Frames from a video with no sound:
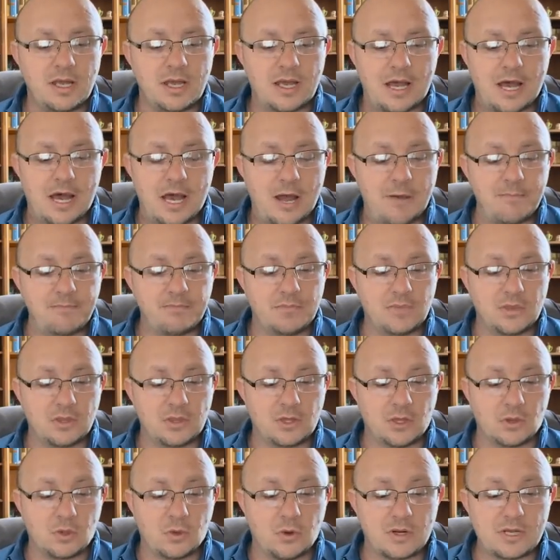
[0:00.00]
The
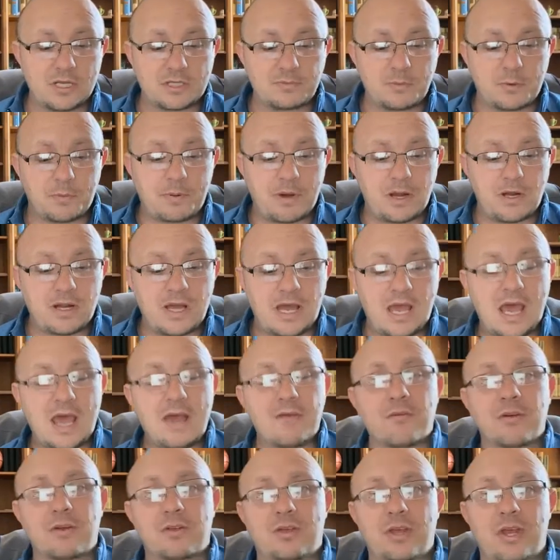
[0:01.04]
Lord has prepared
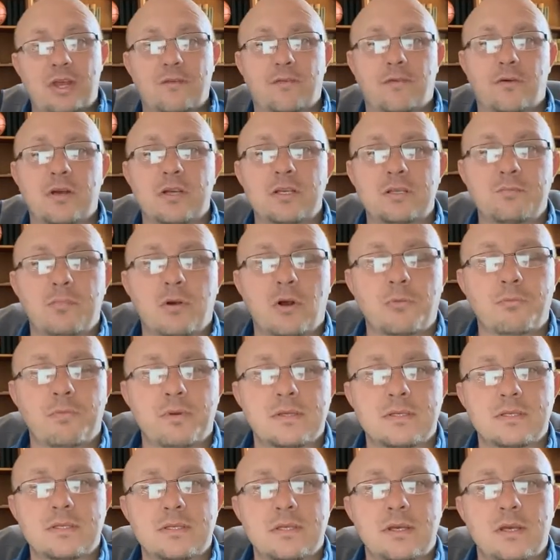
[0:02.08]
everything for his
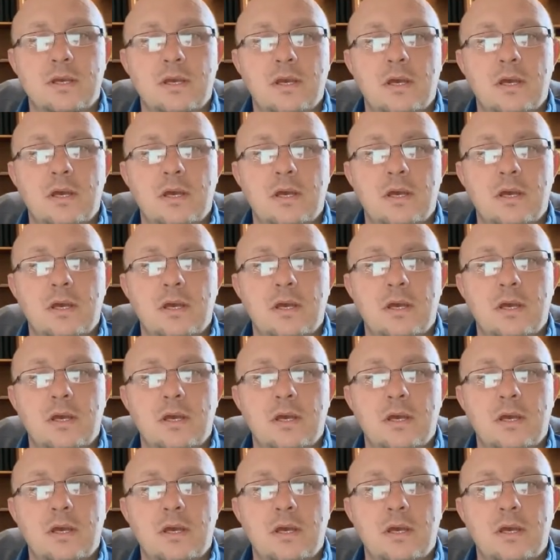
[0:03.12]
purpose.